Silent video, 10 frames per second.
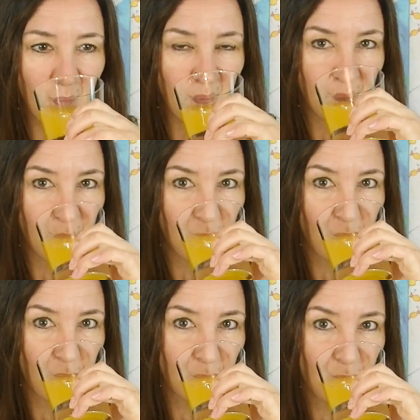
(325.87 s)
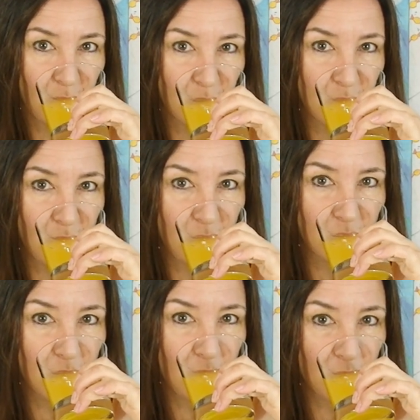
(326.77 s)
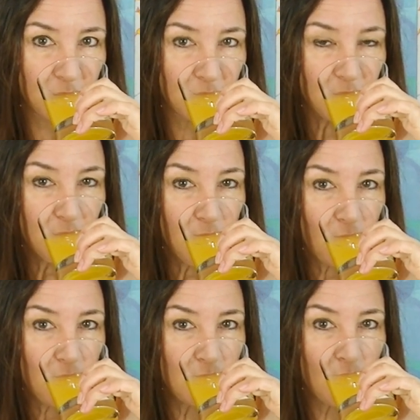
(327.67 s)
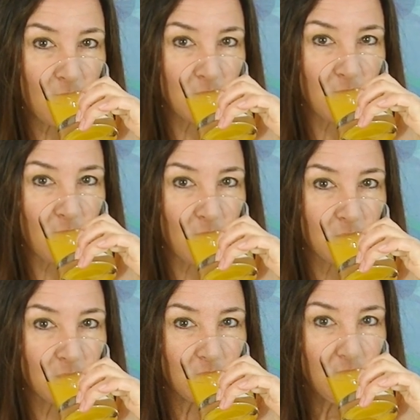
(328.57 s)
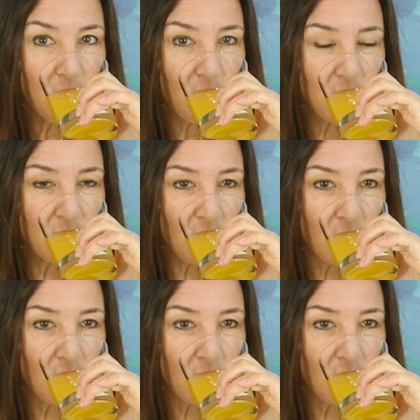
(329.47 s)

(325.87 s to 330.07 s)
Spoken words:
(silence)